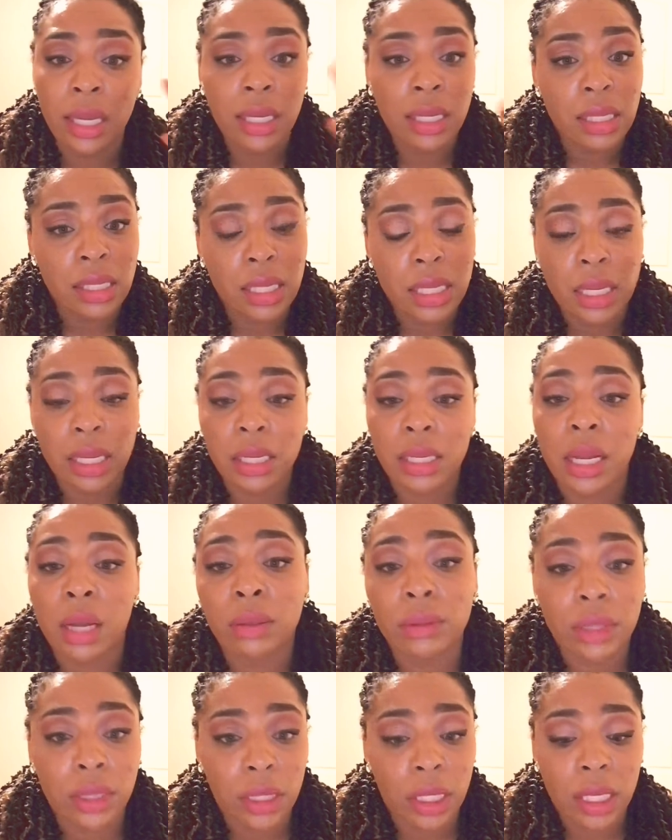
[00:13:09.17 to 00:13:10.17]
See and
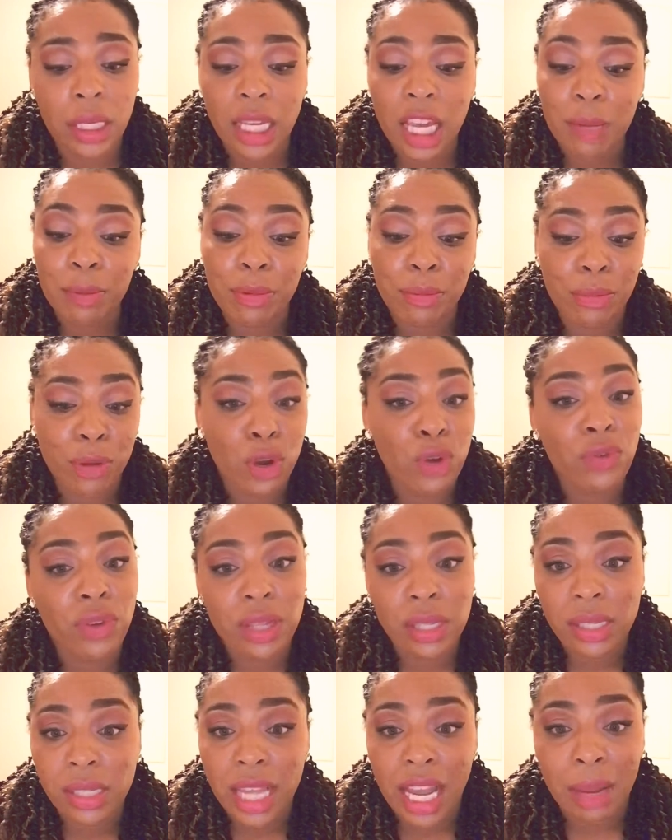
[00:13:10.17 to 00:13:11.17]
don't see. Keep it moving
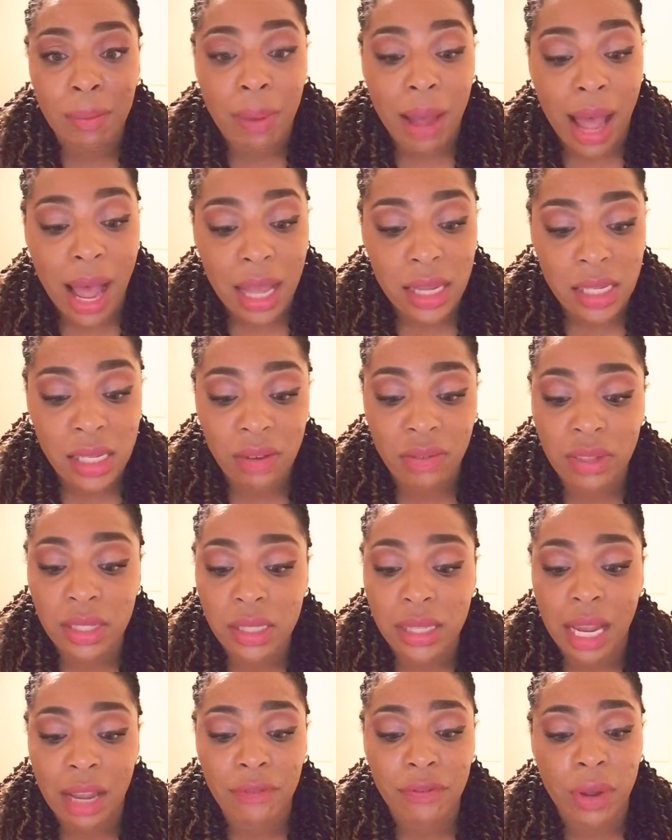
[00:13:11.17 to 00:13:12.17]
and stay positive and
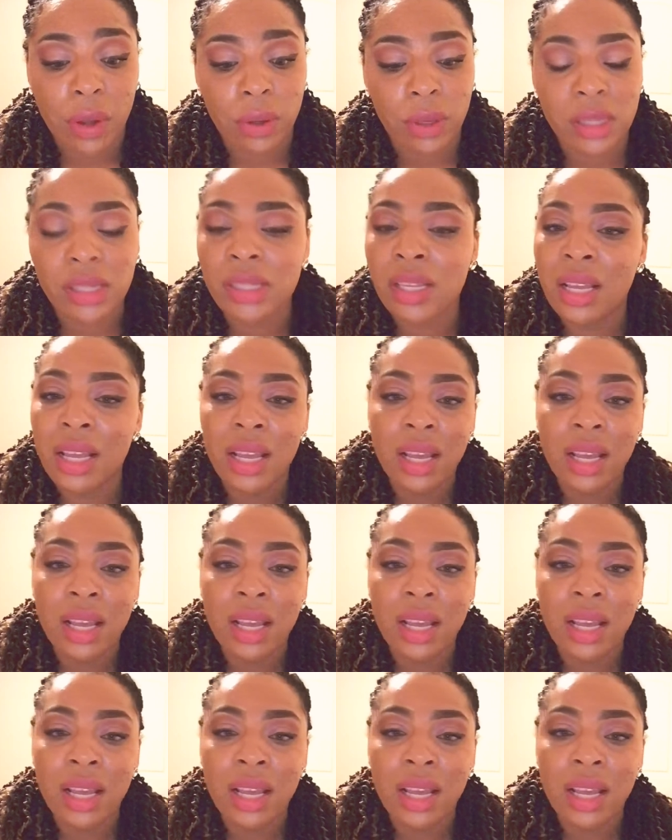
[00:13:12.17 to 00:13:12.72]
stay focused.